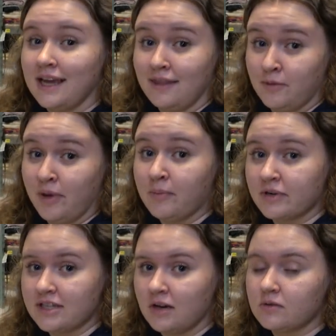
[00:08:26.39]
and the
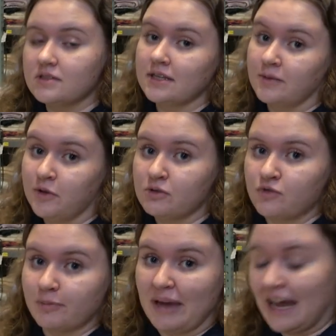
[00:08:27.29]
paper towels can be used
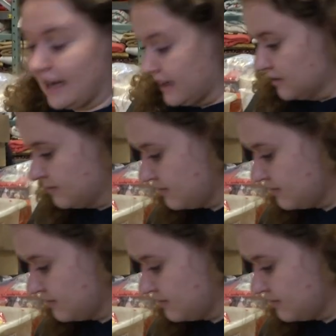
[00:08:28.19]
for padding.